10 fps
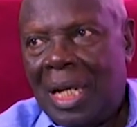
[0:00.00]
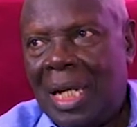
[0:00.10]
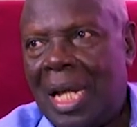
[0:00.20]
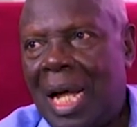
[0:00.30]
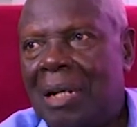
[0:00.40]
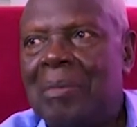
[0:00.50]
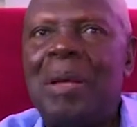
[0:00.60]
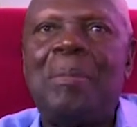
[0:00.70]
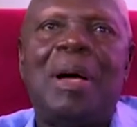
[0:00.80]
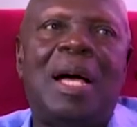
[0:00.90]
And I
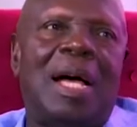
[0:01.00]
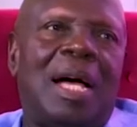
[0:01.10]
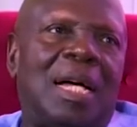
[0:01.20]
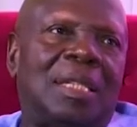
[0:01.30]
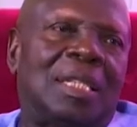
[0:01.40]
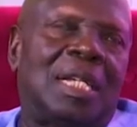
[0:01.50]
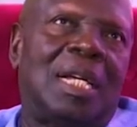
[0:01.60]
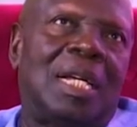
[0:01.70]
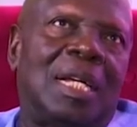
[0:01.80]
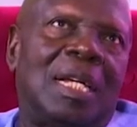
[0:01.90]
remember at
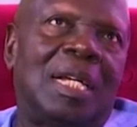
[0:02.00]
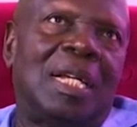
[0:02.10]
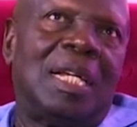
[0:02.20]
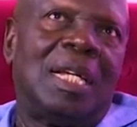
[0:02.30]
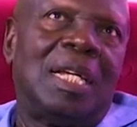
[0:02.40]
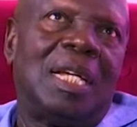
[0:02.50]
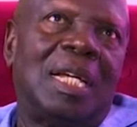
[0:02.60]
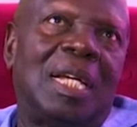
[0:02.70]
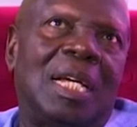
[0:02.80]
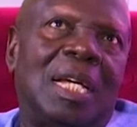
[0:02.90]
uh,
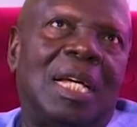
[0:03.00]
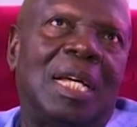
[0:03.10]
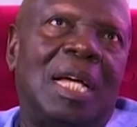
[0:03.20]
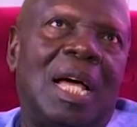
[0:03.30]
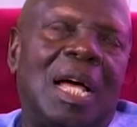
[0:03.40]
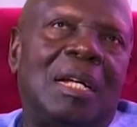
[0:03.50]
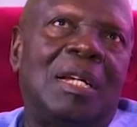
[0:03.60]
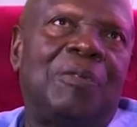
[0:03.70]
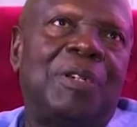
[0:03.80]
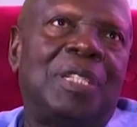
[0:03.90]
uh,
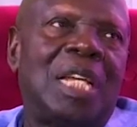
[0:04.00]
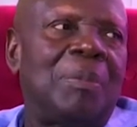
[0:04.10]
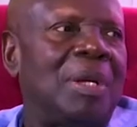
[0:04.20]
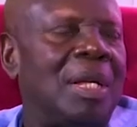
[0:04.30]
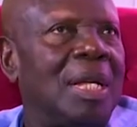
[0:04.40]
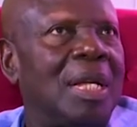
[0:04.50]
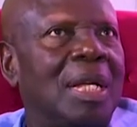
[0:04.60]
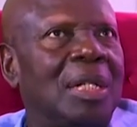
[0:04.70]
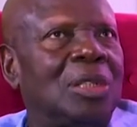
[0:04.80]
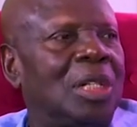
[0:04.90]
Agri Prism
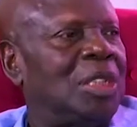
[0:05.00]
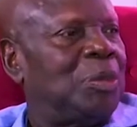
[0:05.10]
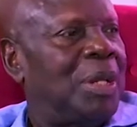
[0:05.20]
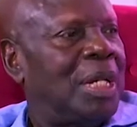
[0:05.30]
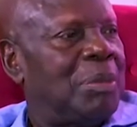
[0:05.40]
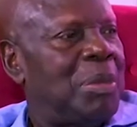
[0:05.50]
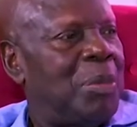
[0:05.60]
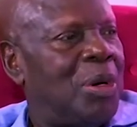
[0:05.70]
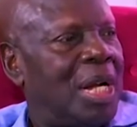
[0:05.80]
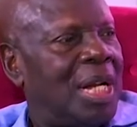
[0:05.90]
Georges Beck
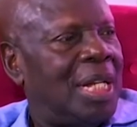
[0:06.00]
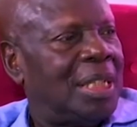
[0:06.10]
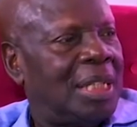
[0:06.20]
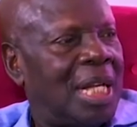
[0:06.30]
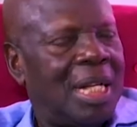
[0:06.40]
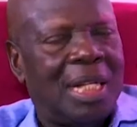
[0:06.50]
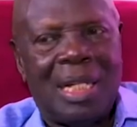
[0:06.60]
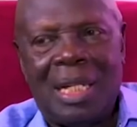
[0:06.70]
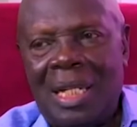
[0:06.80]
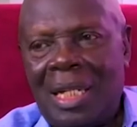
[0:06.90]
Memorial Lecture mm.
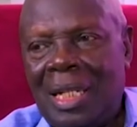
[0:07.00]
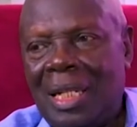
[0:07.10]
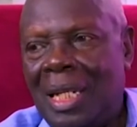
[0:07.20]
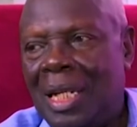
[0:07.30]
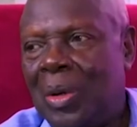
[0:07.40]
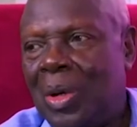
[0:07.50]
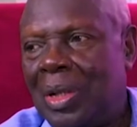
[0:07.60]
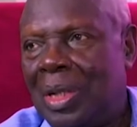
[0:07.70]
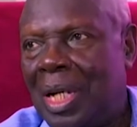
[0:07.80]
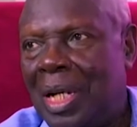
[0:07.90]
in Lagos.
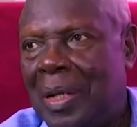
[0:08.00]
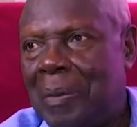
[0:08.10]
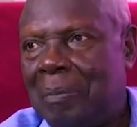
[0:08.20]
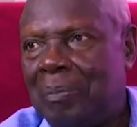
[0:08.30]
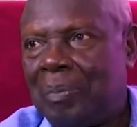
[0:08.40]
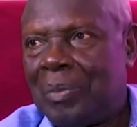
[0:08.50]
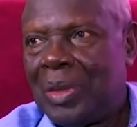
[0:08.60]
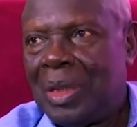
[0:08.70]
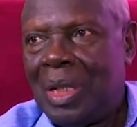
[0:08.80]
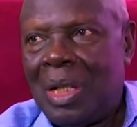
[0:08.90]
Um,
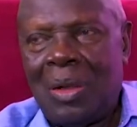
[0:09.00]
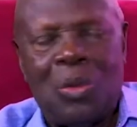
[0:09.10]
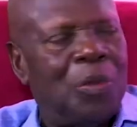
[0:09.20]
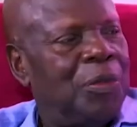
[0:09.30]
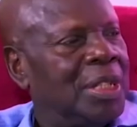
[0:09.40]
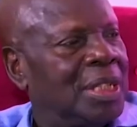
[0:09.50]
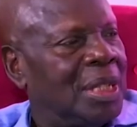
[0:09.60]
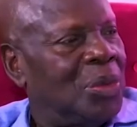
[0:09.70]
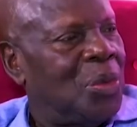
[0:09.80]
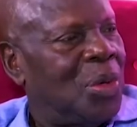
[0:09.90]
Wolfensohn,
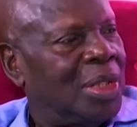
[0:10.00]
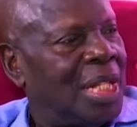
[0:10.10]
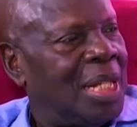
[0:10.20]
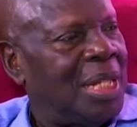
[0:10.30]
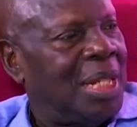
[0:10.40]
who was then